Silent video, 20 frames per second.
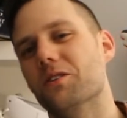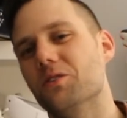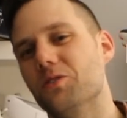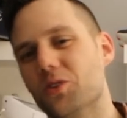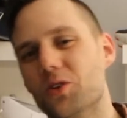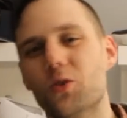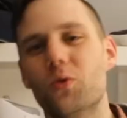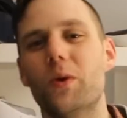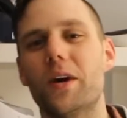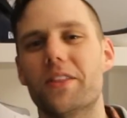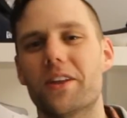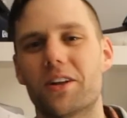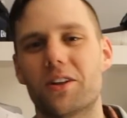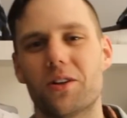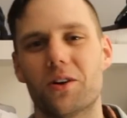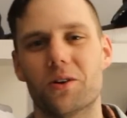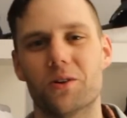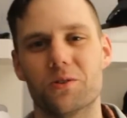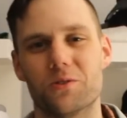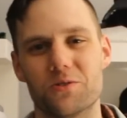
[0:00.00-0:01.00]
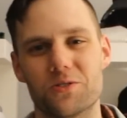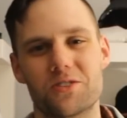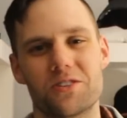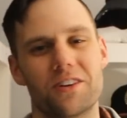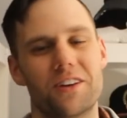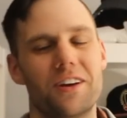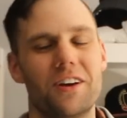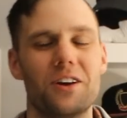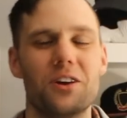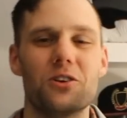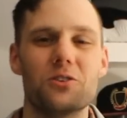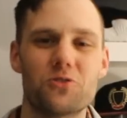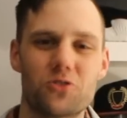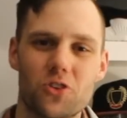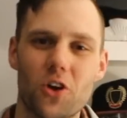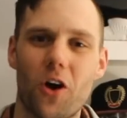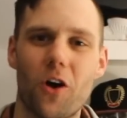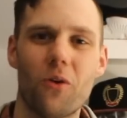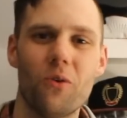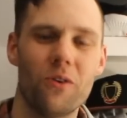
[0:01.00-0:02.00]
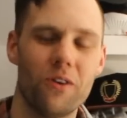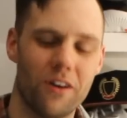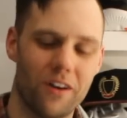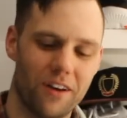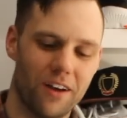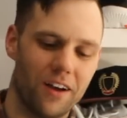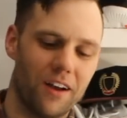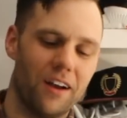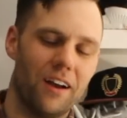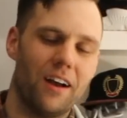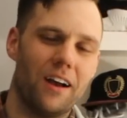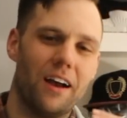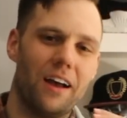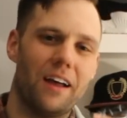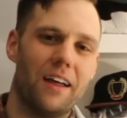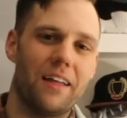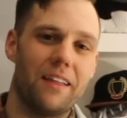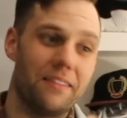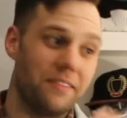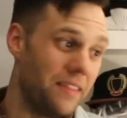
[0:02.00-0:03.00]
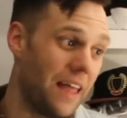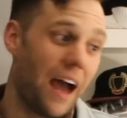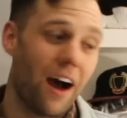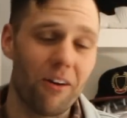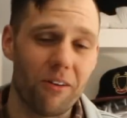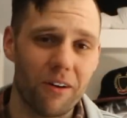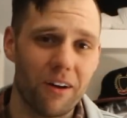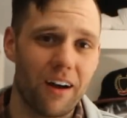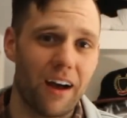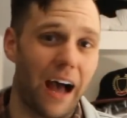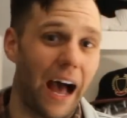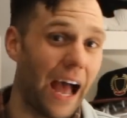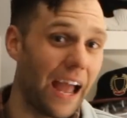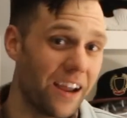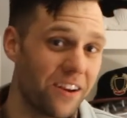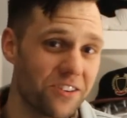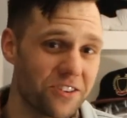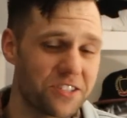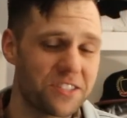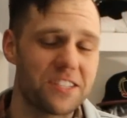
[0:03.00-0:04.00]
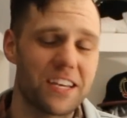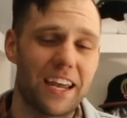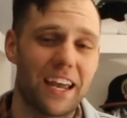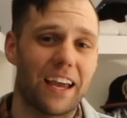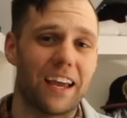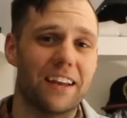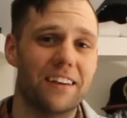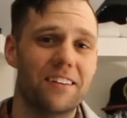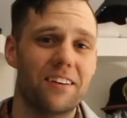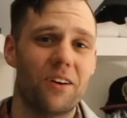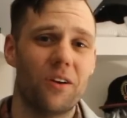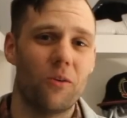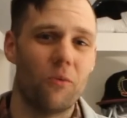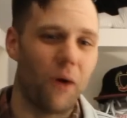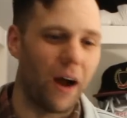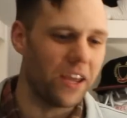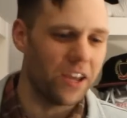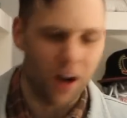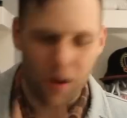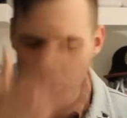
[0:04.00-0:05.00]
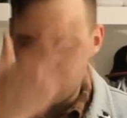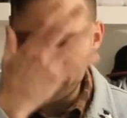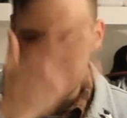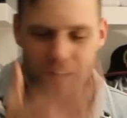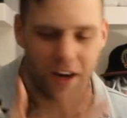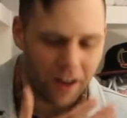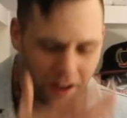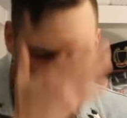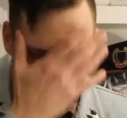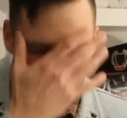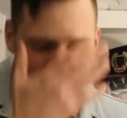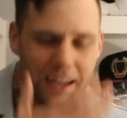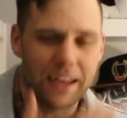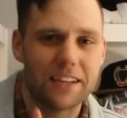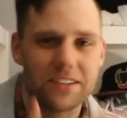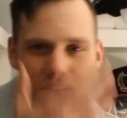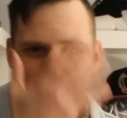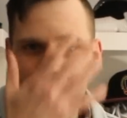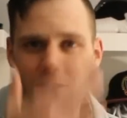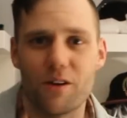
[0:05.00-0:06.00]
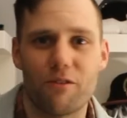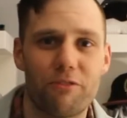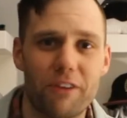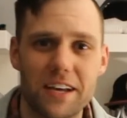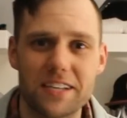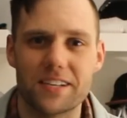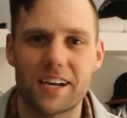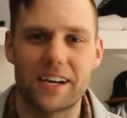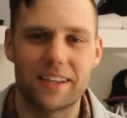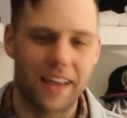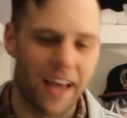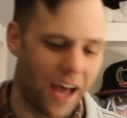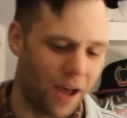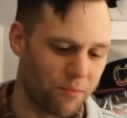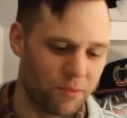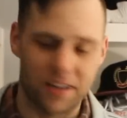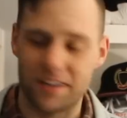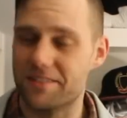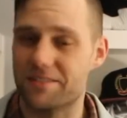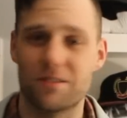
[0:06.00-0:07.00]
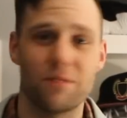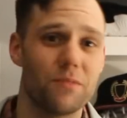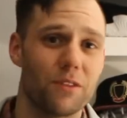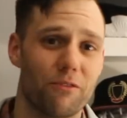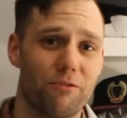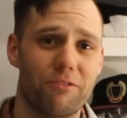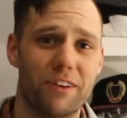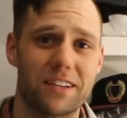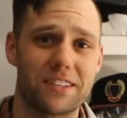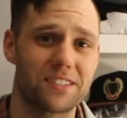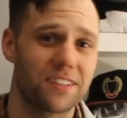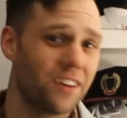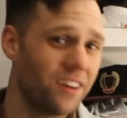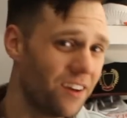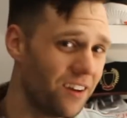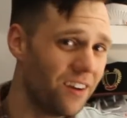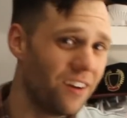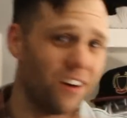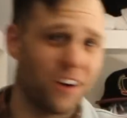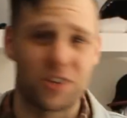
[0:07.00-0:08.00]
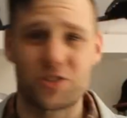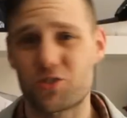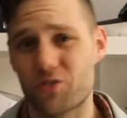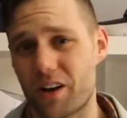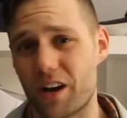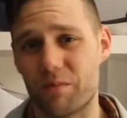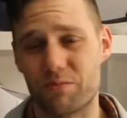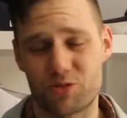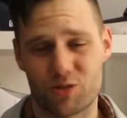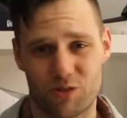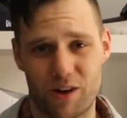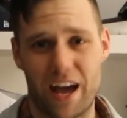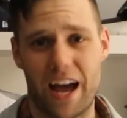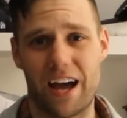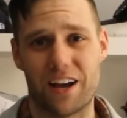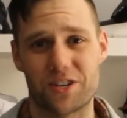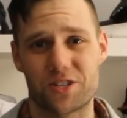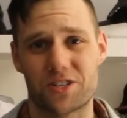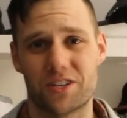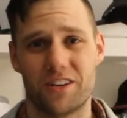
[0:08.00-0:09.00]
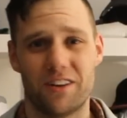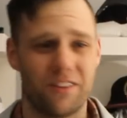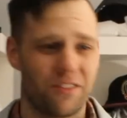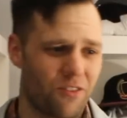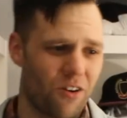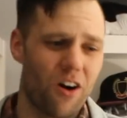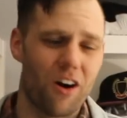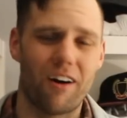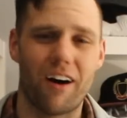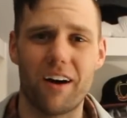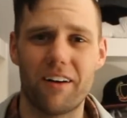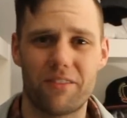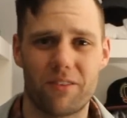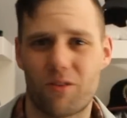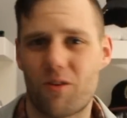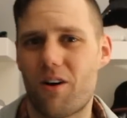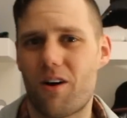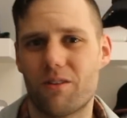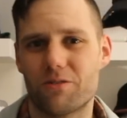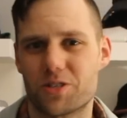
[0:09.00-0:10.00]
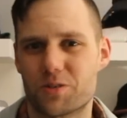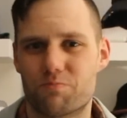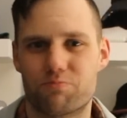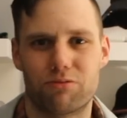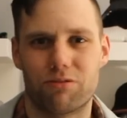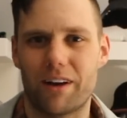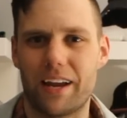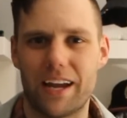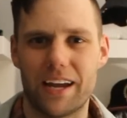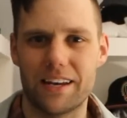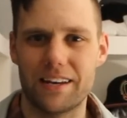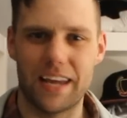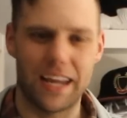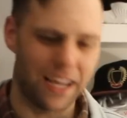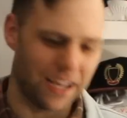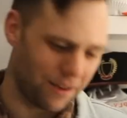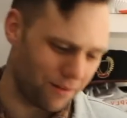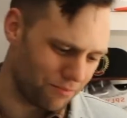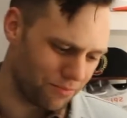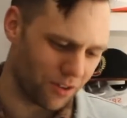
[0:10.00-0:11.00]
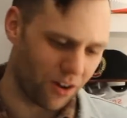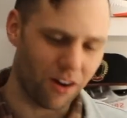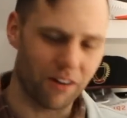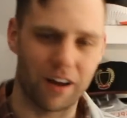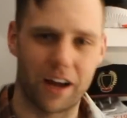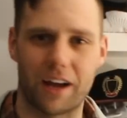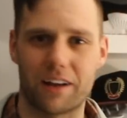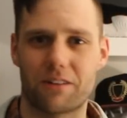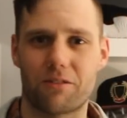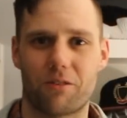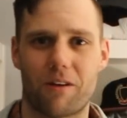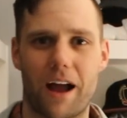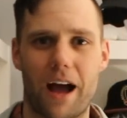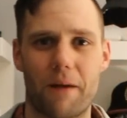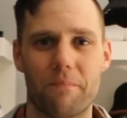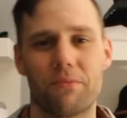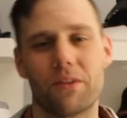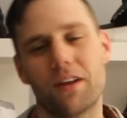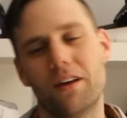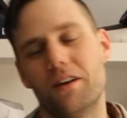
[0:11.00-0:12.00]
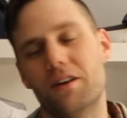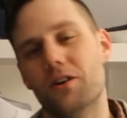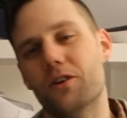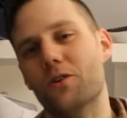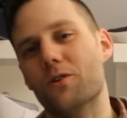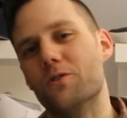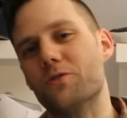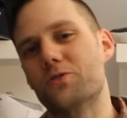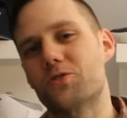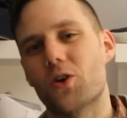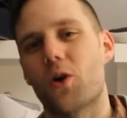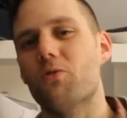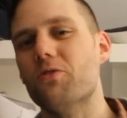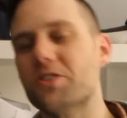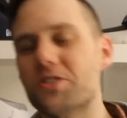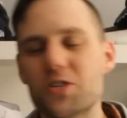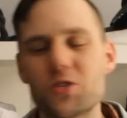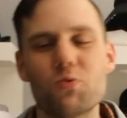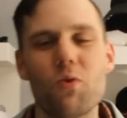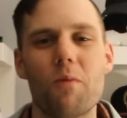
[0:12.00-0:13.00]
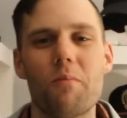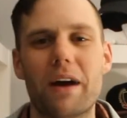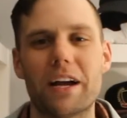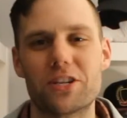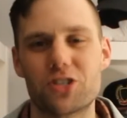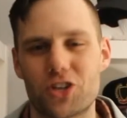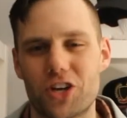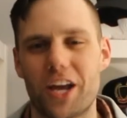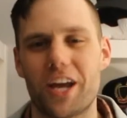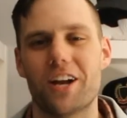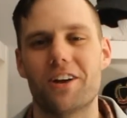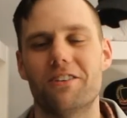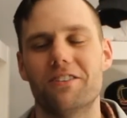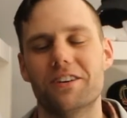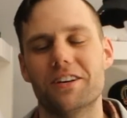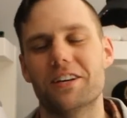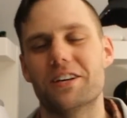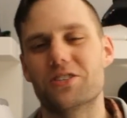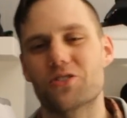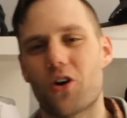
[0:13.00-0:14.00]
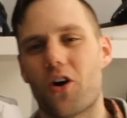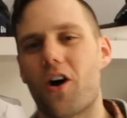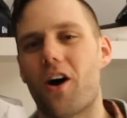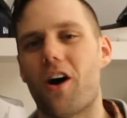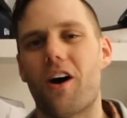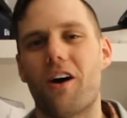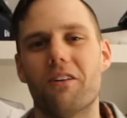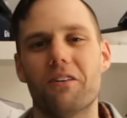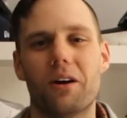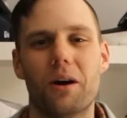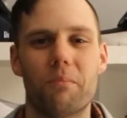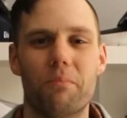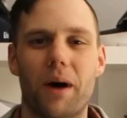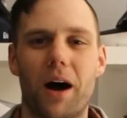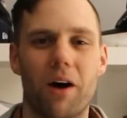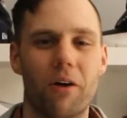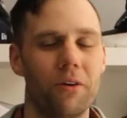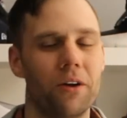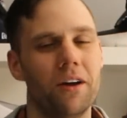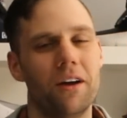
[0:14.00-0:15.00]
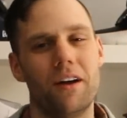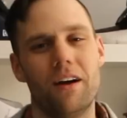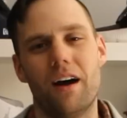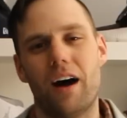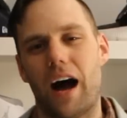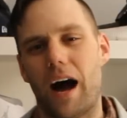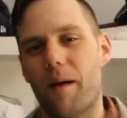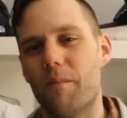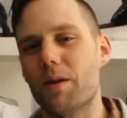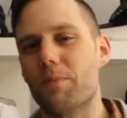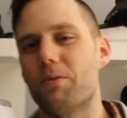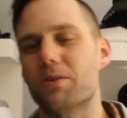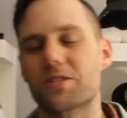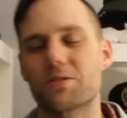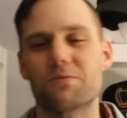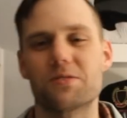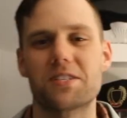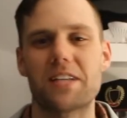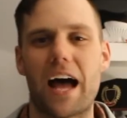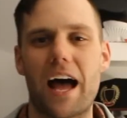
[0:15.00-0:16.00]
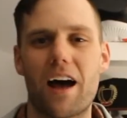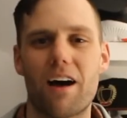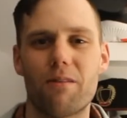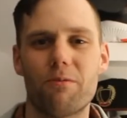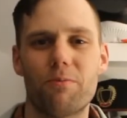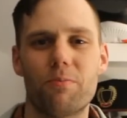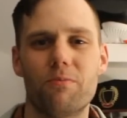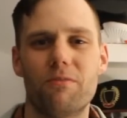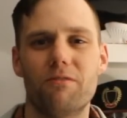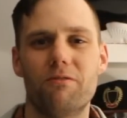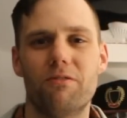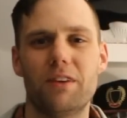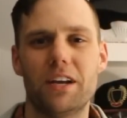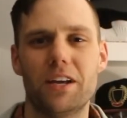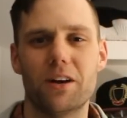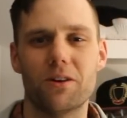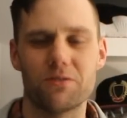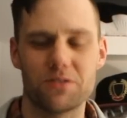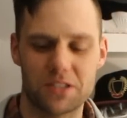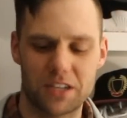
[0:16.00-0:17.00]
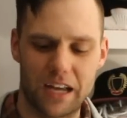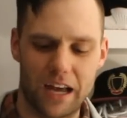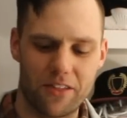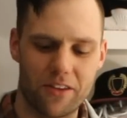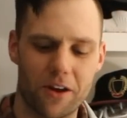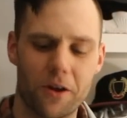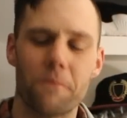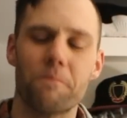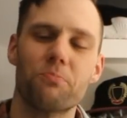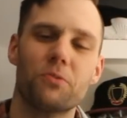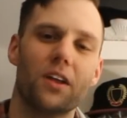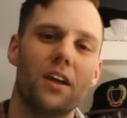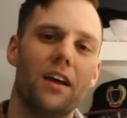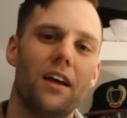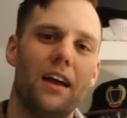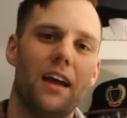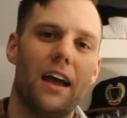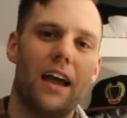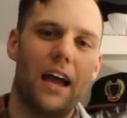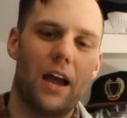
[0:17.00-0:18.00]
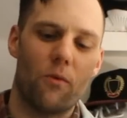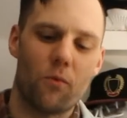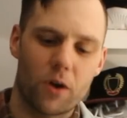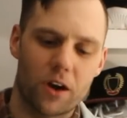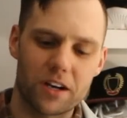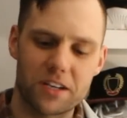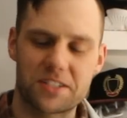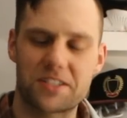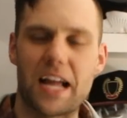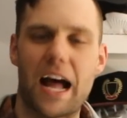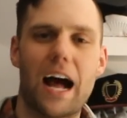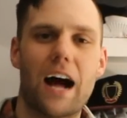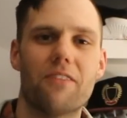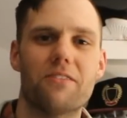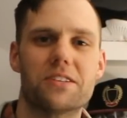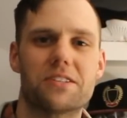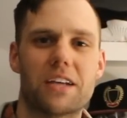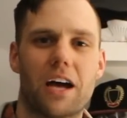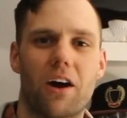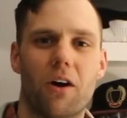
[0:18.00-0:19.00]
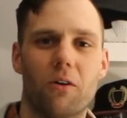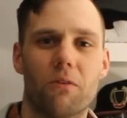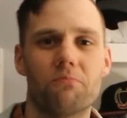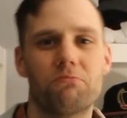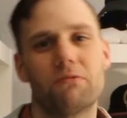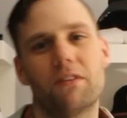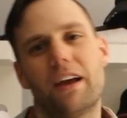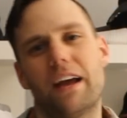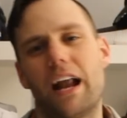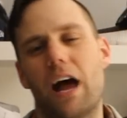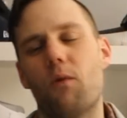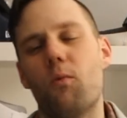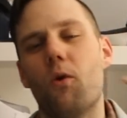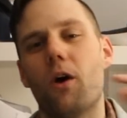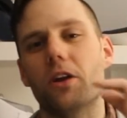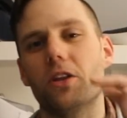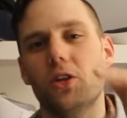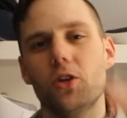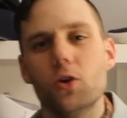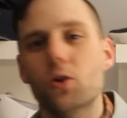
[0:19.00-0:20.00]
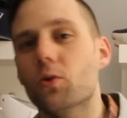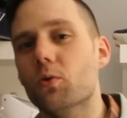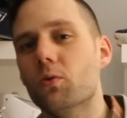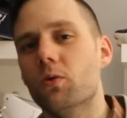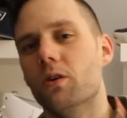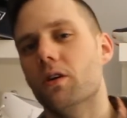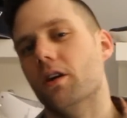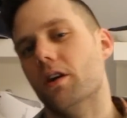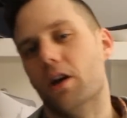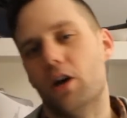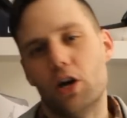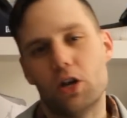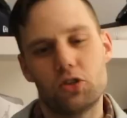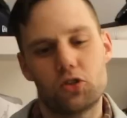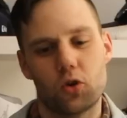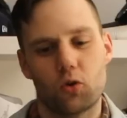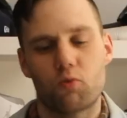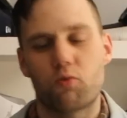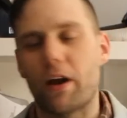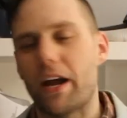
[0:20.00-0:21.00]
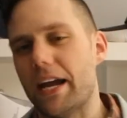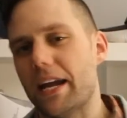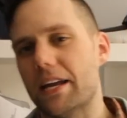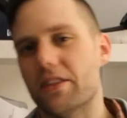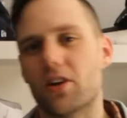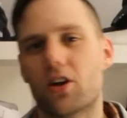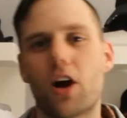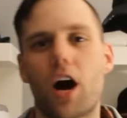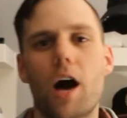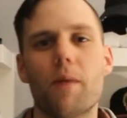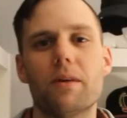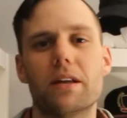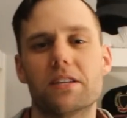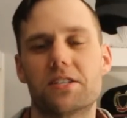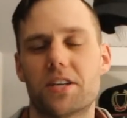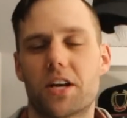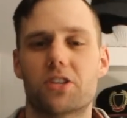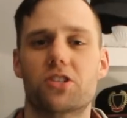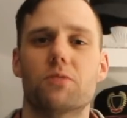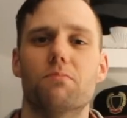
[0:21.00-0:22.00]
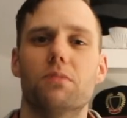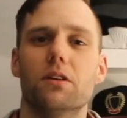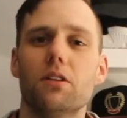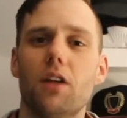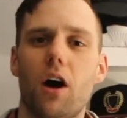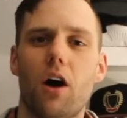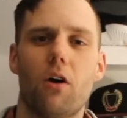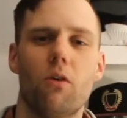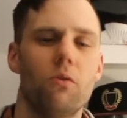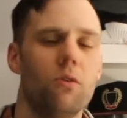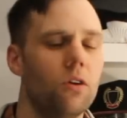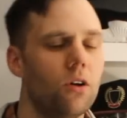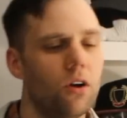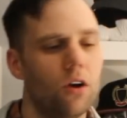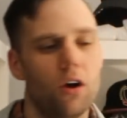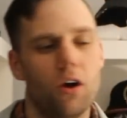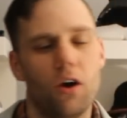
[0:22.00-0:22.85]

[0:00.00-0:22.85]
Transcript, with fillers: You wear the clothes. So now I understand why y'all put your hands on your face like that because some of the fits are straight up trash. They're all they're all just brand named, all that crap. So this is what my channel is all about. I'm gonna put some style videos together and we're gonna style this out. And I want you to rate in the comment section below